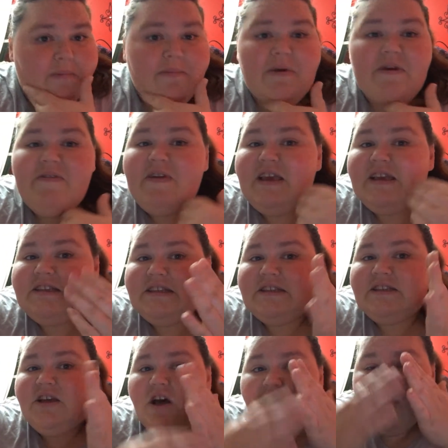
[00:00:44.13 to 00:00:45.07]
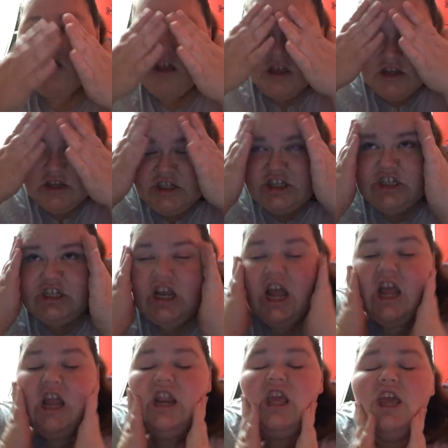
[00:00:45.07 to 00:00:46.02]
my face is all
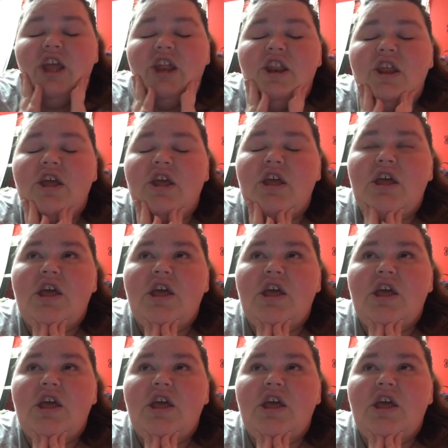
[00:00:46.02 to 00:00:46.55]
shiny and